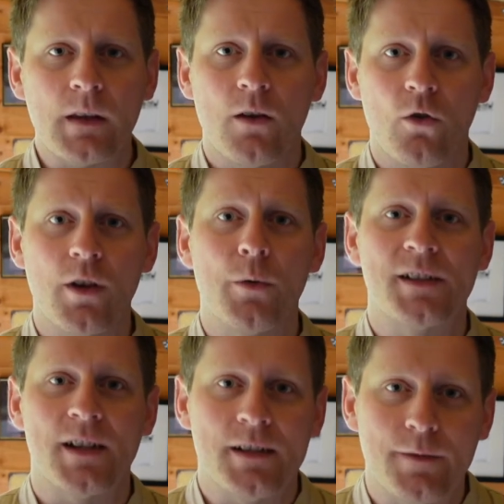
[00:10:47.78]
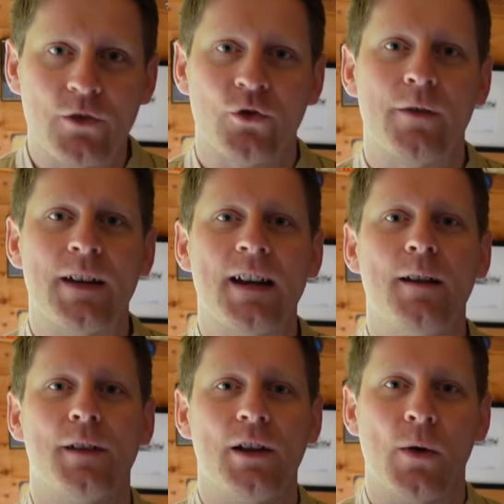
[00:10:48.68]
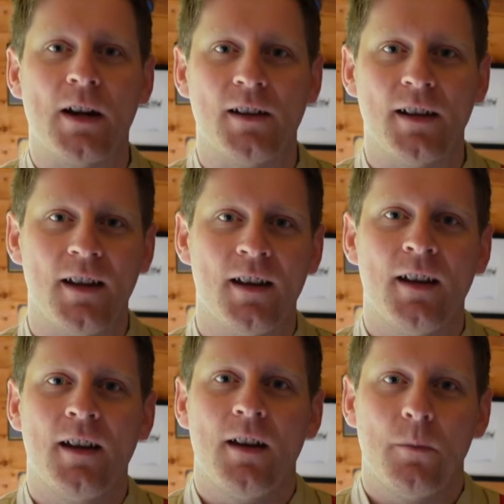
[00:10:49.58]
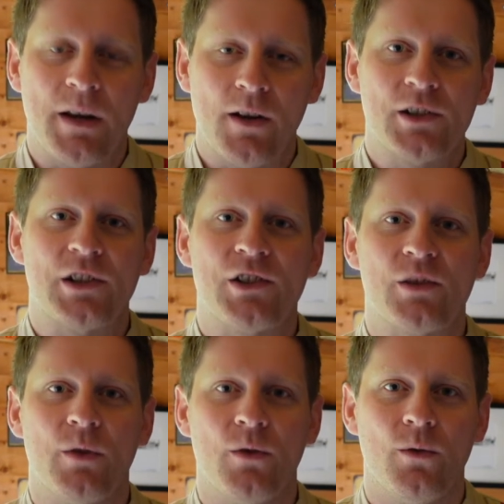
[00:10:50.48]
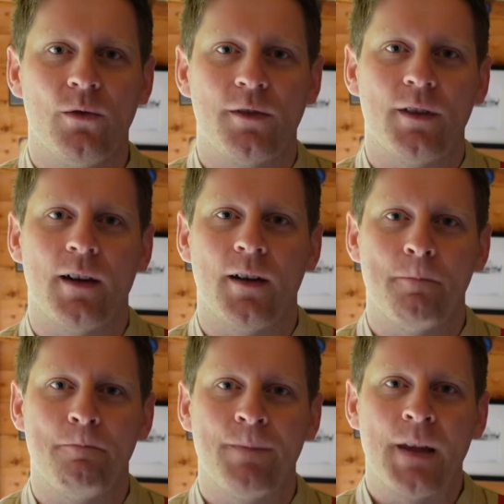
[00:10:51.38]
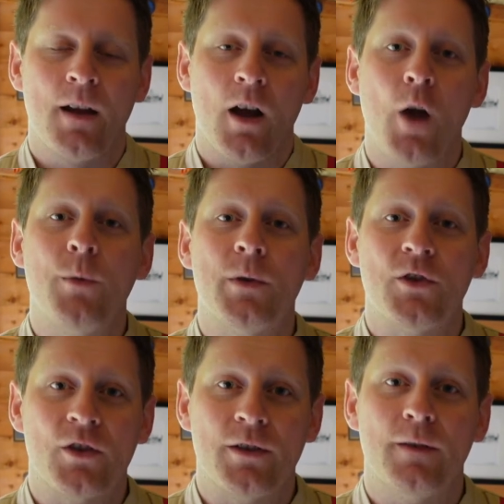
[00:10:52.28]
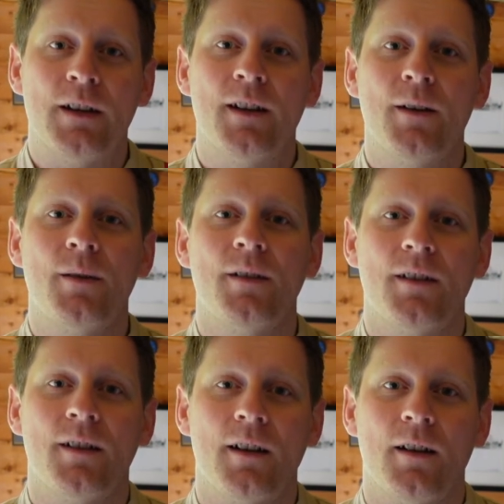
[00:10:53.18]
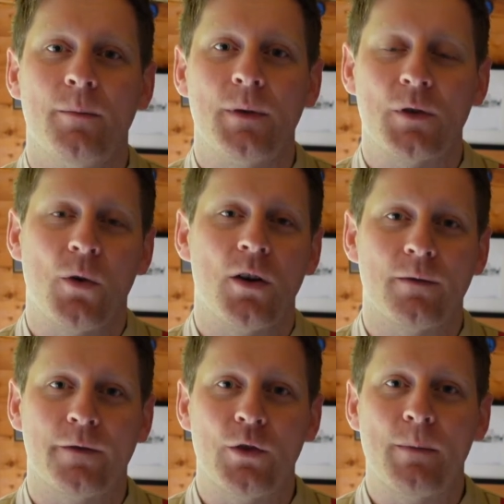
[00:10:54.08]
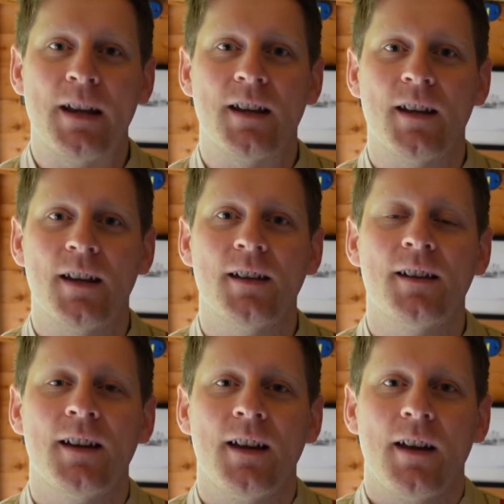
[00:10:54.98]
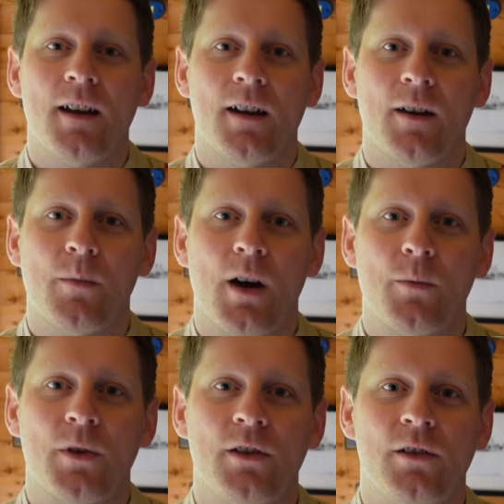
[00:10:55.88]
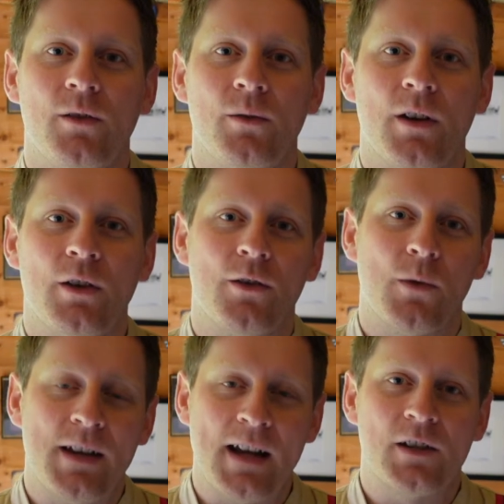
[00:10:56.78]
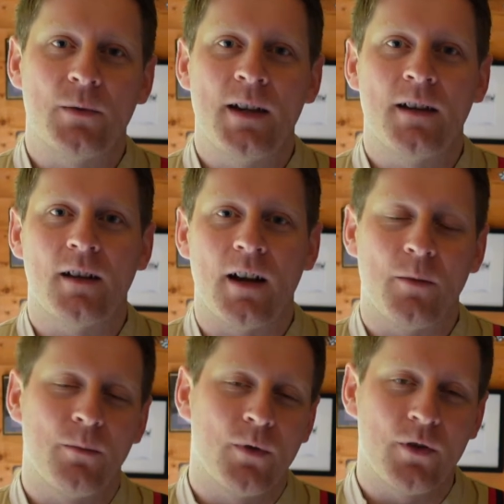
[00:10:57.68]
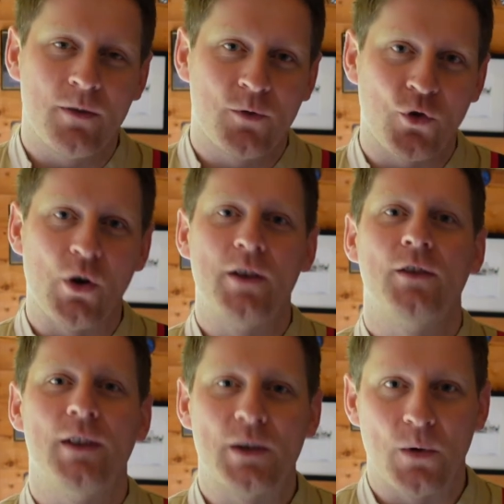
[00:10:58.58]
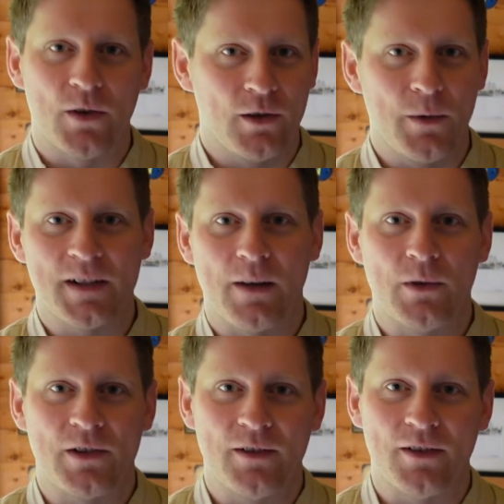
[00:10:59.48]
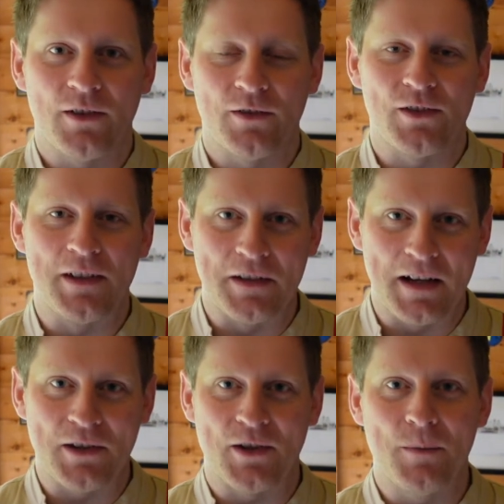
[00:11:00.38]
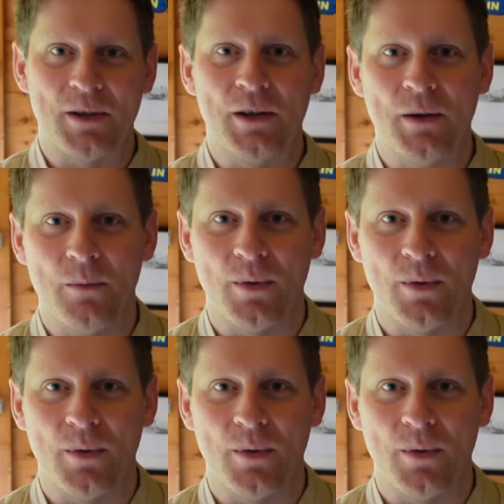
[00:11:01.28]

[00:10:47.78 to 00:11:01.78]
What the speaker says: all I would say is if you're driving anything quickly, be nice and smooth. Hope you enjoyed the video. It's quite fun making it. I'm going to do another one next week, and I'm going to try and do this one on Lewis Hamilton because I just need to get time to do it,